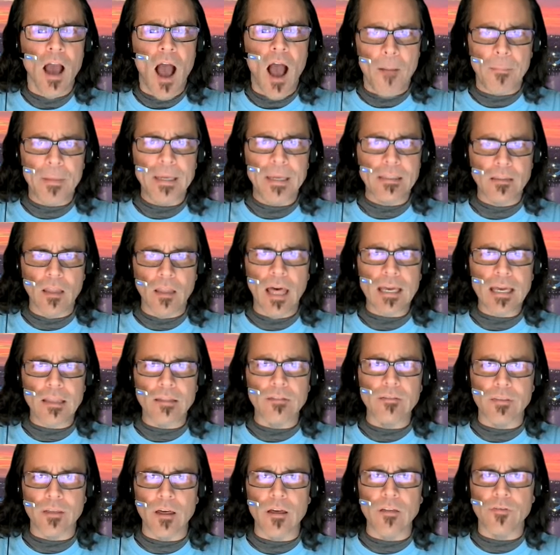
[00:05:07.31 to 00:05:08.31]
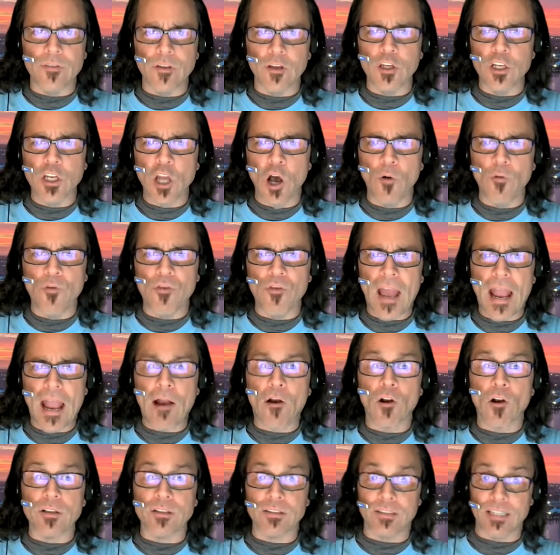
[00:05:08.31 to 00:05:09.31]
I mean, like, th- th- you know,
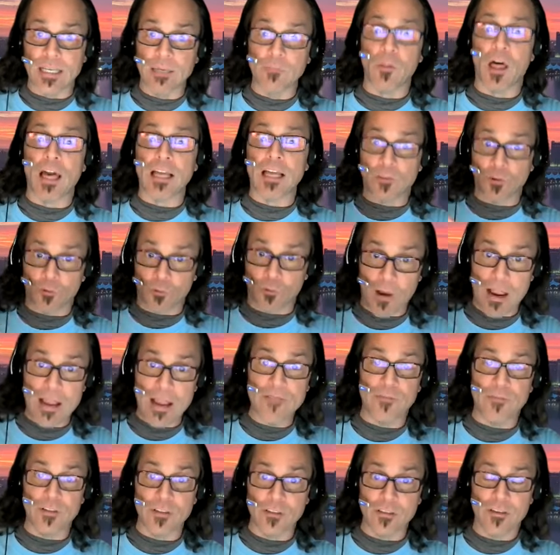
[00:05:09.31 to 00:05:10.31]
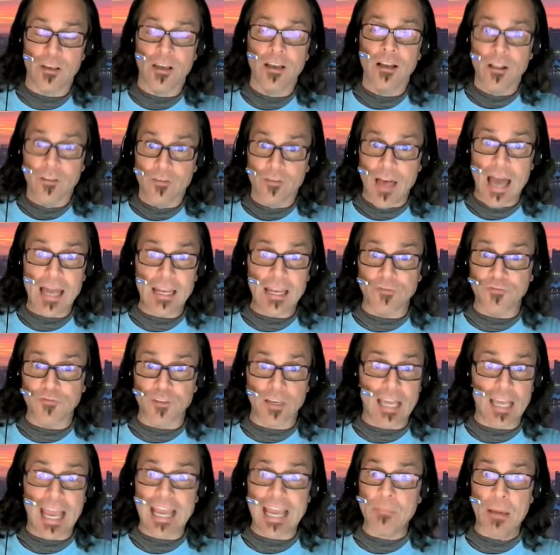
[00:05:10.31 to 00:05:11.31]
they're a team like the Ravens that if
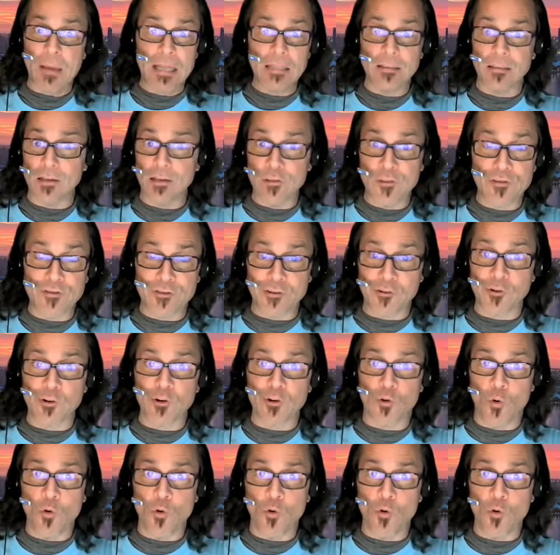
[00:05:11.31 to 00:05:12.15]
the game ended in the third